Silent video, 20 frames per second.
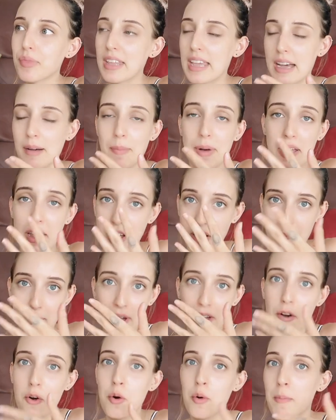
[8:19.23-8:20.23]
yeah, my,
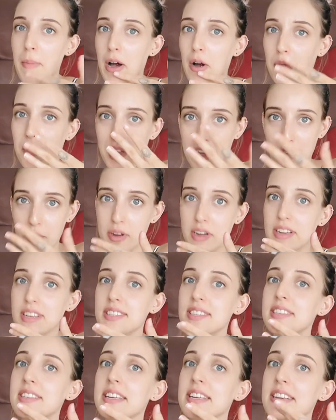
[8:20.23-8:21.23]
my whole mouth area
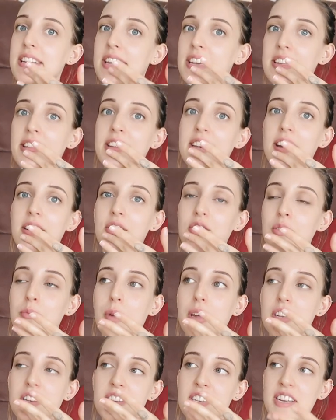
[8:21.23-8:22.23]
is sticky down to
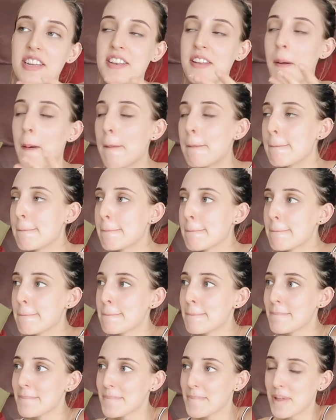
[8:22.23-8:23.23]
my chin.
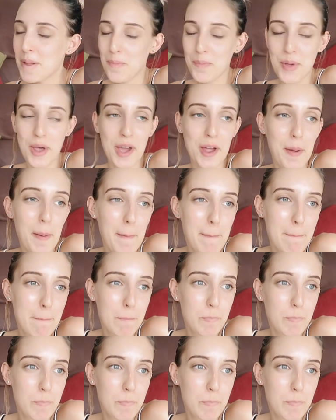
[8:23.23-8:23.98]
But